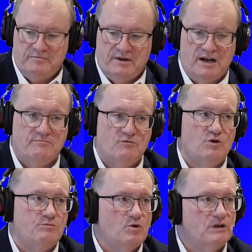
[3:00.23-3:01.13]
And
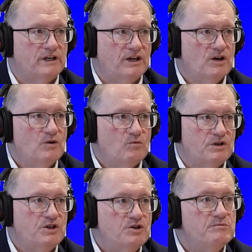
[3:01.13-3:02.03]
more importantly,
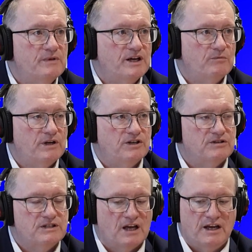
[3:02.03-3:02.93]
what do you mean when
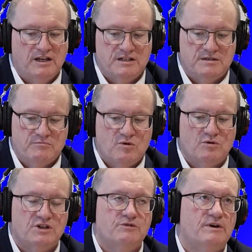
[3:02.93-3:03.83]
you say it's
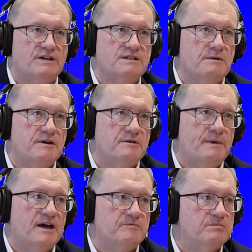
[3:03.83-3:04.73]
important to understand
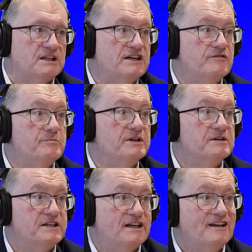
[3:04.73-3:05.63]
about
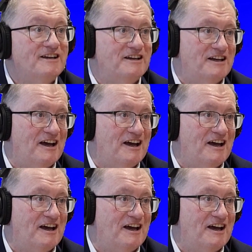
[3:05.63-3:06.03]
believability in